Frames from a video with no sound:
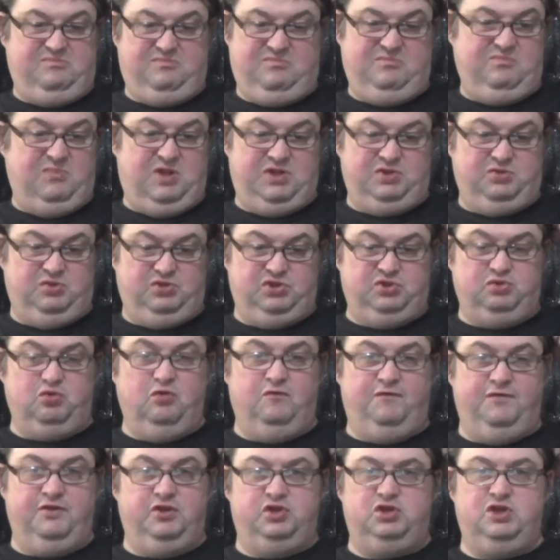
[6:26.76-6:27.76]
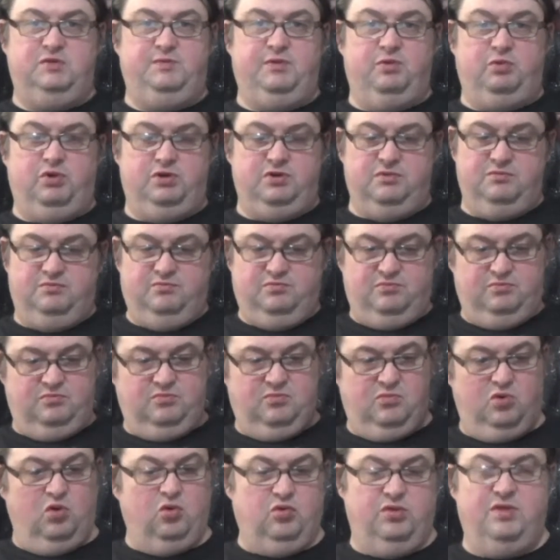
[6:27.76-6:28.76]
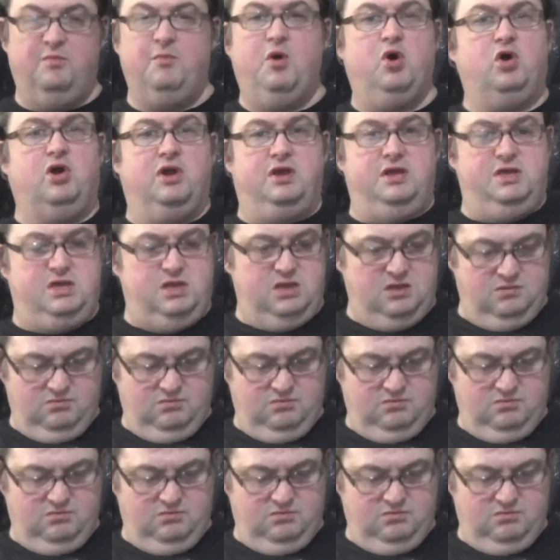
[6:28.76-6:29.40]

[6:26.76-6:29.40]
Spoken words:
May as well just go for the cheaper one, or the Mocha E.